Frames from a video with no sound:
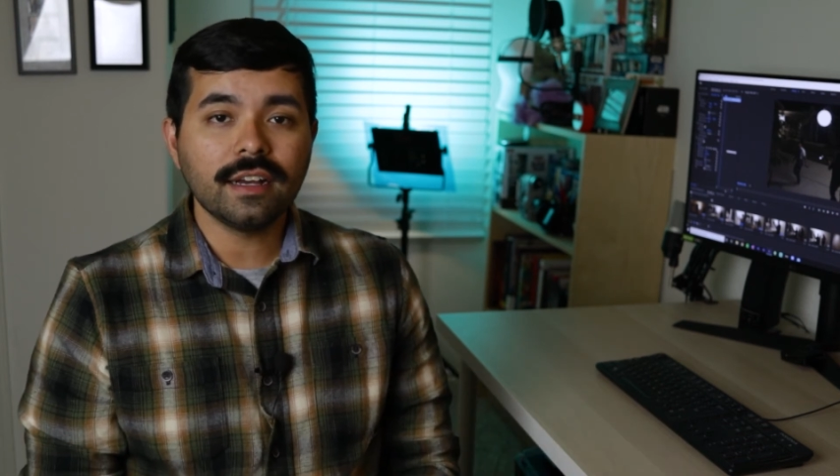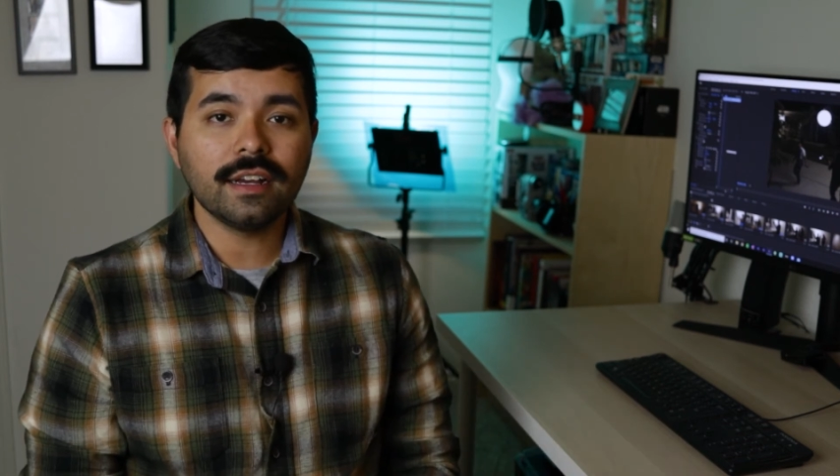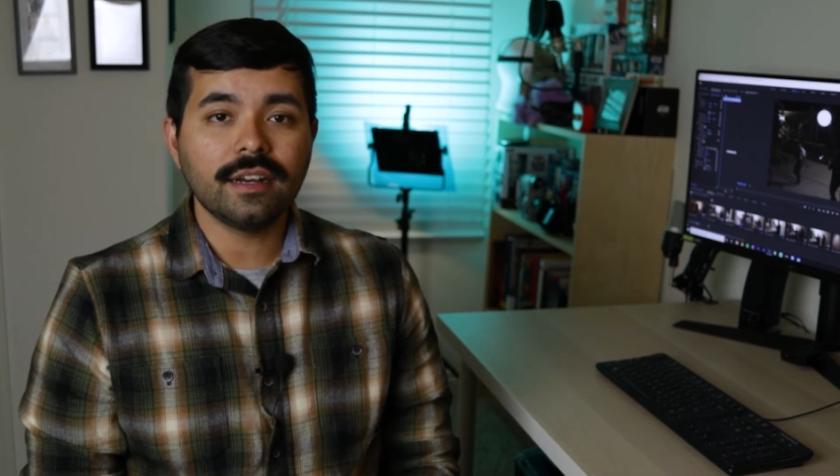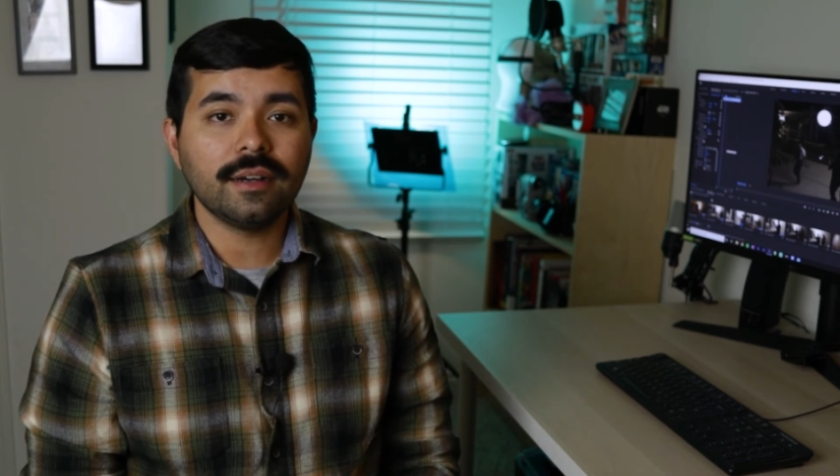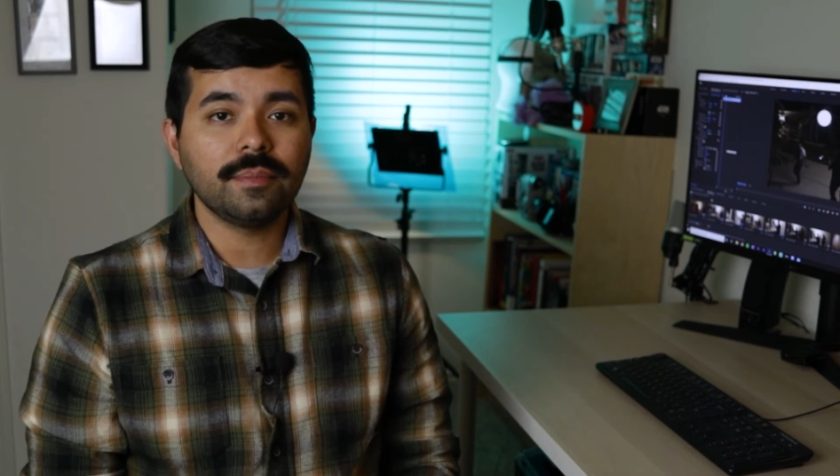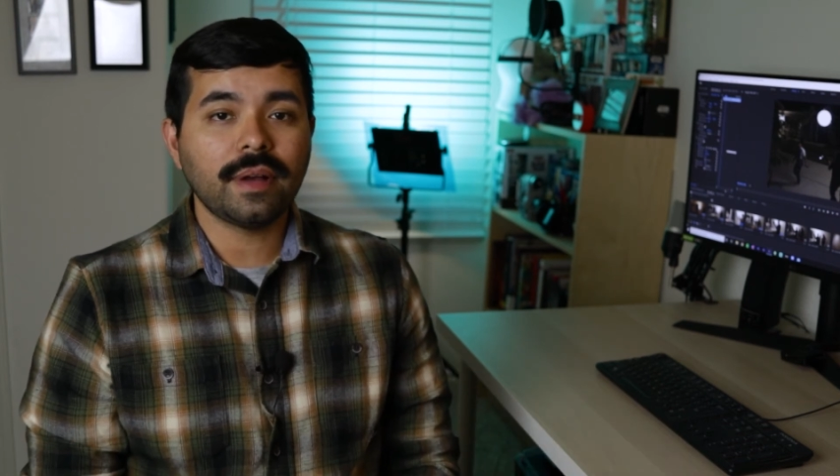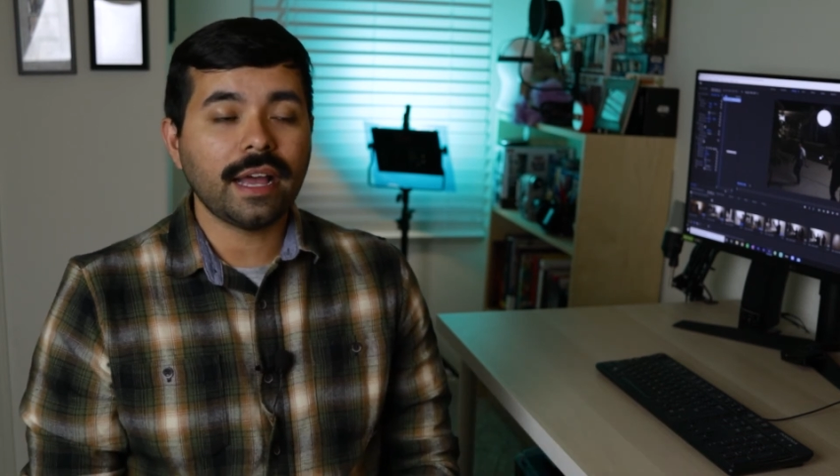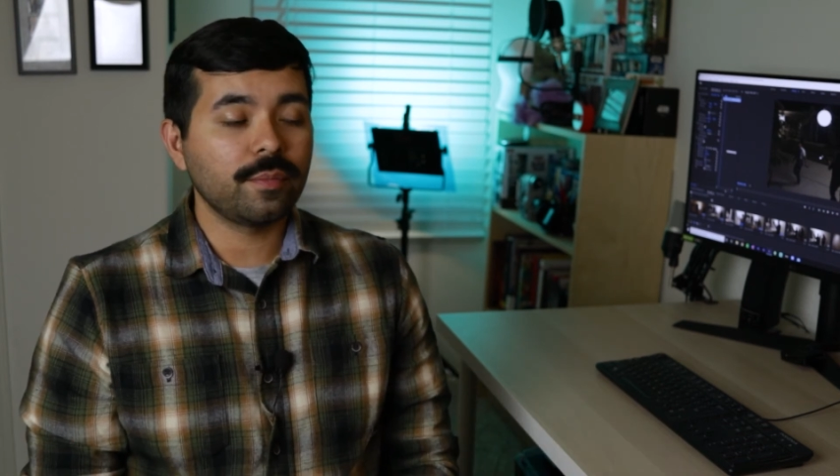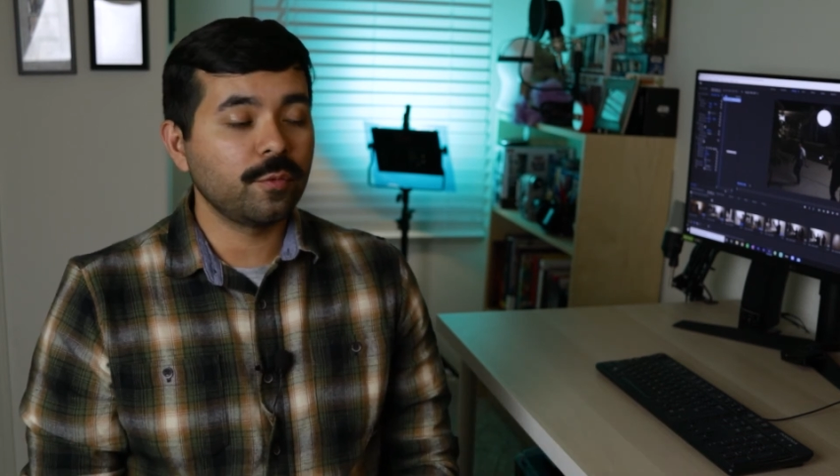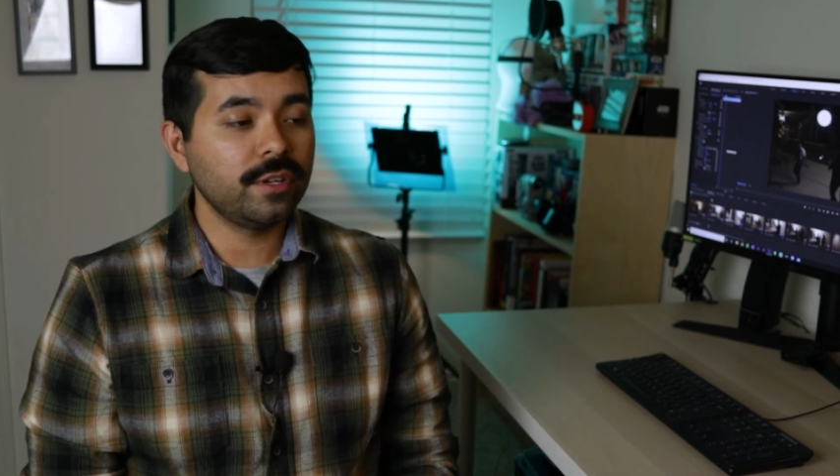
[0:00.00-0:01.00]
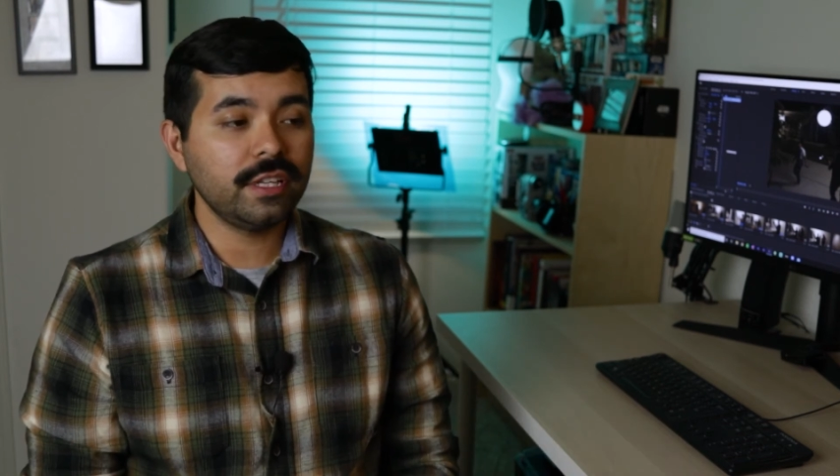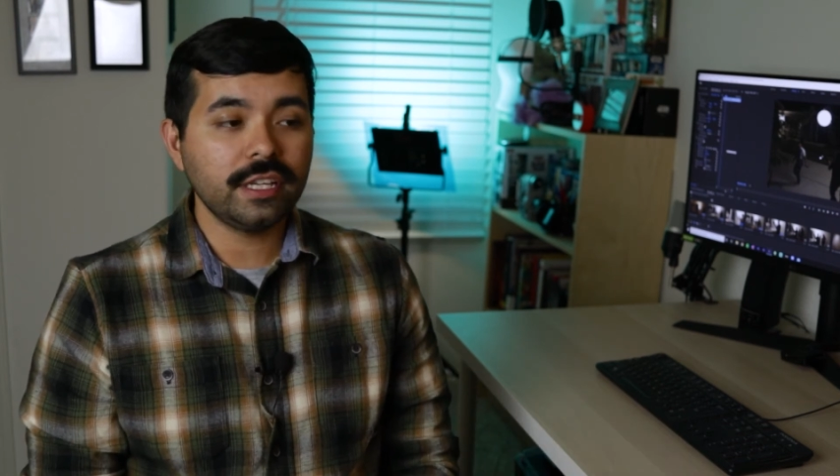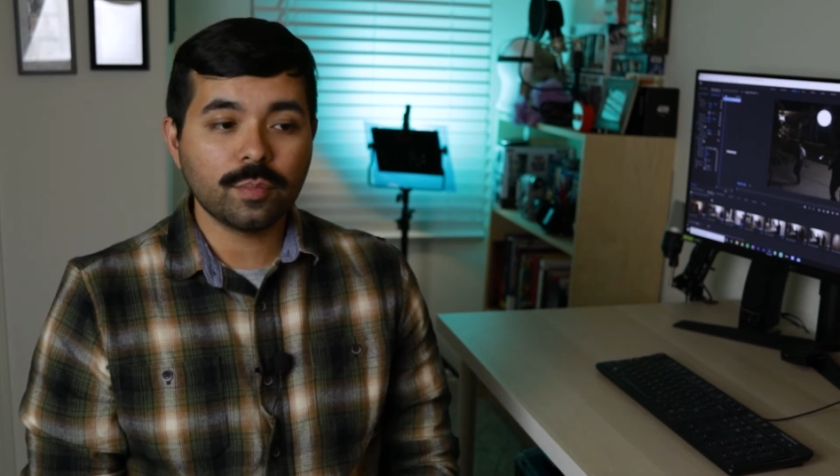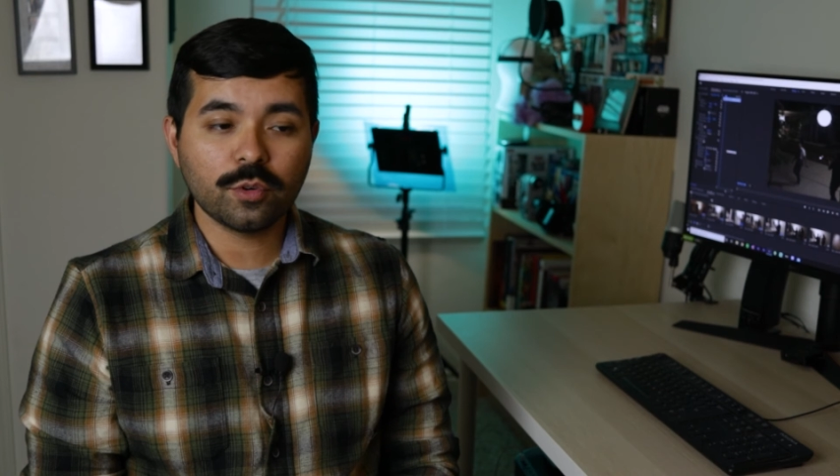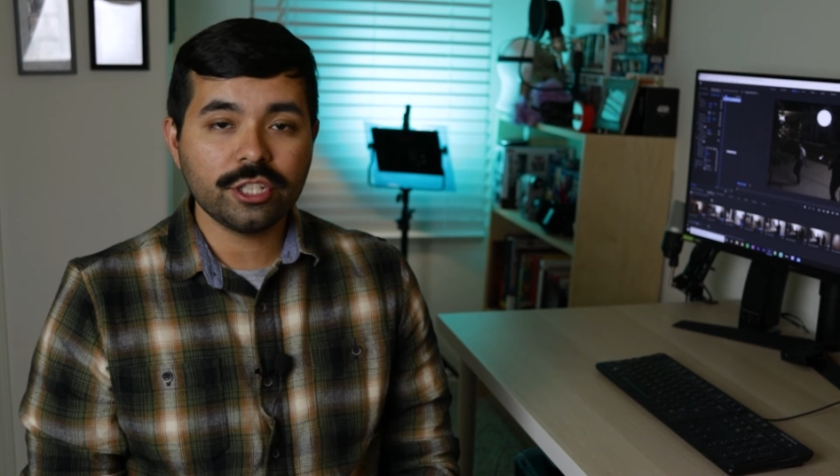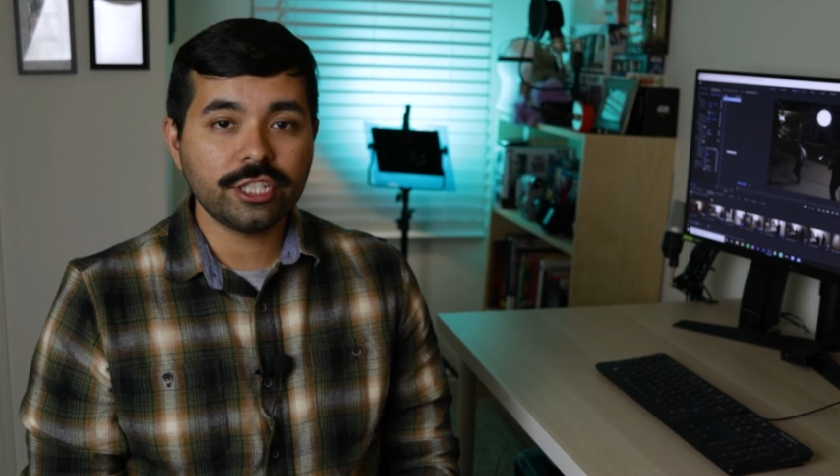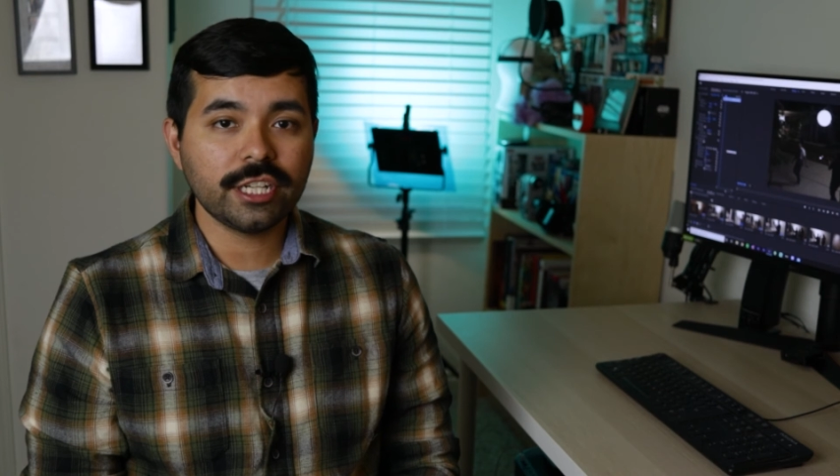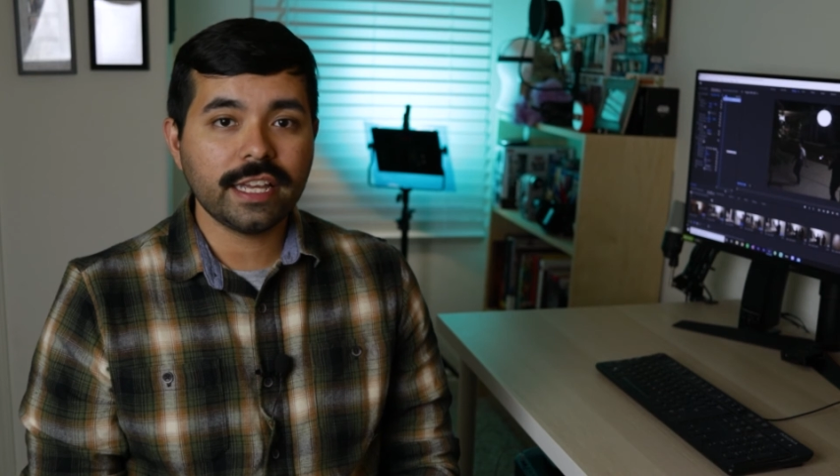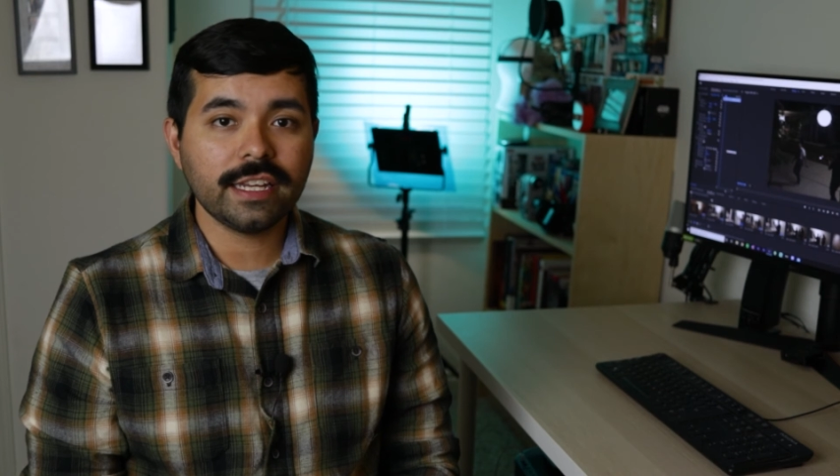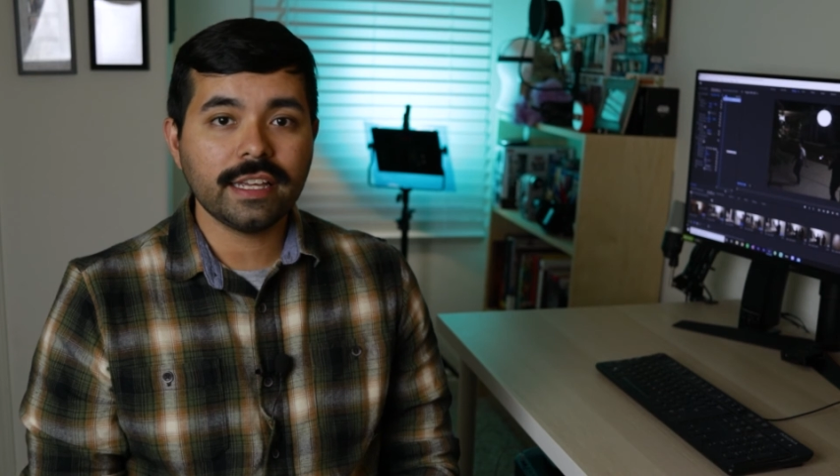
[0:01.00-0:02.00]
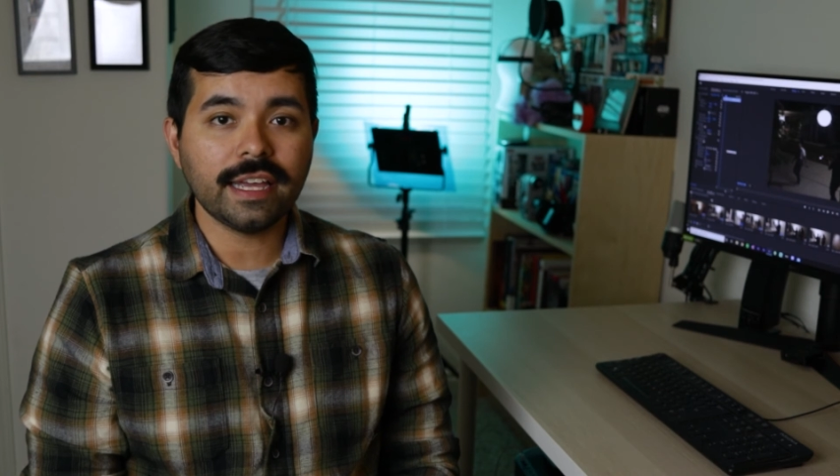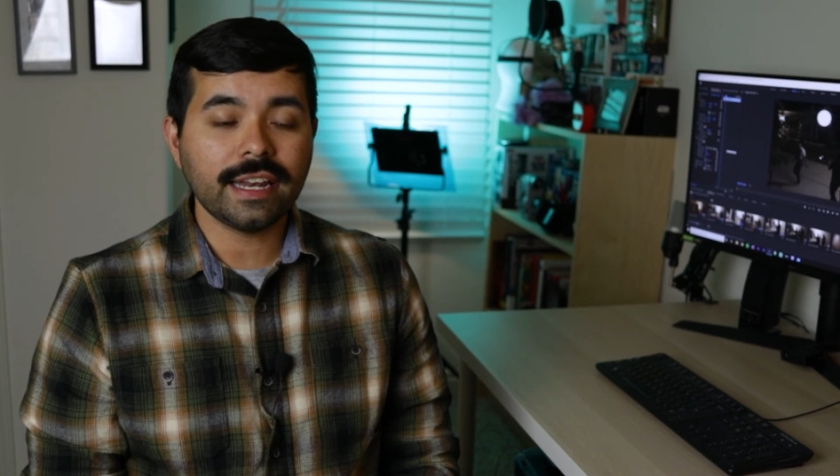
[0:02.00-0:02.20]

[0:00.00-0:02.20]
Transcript: I really appreciate it.